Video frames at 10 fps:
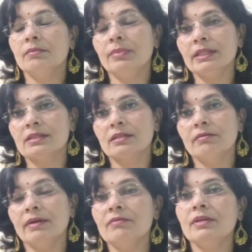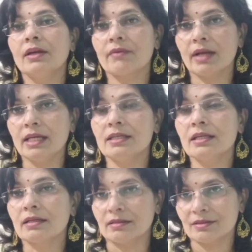But when we are
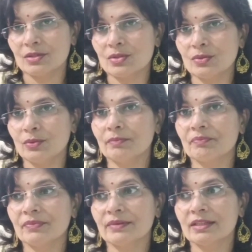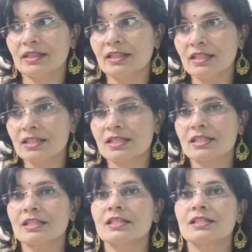writing, so
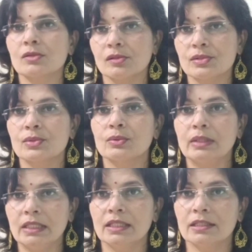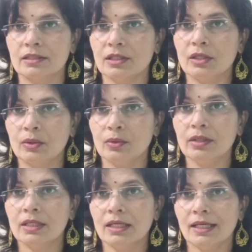this is also needed in your
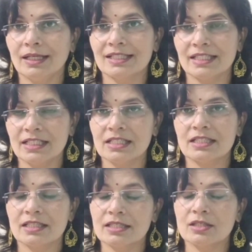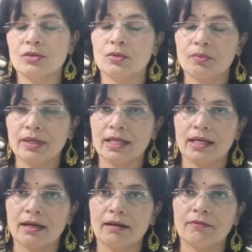sentences, in your
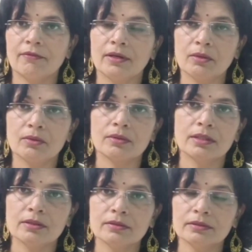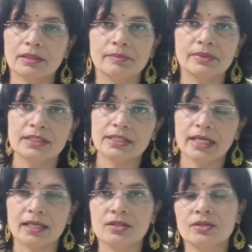paragraph, in your complete
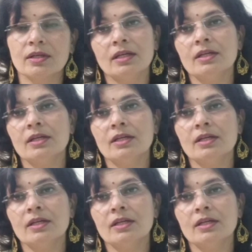text.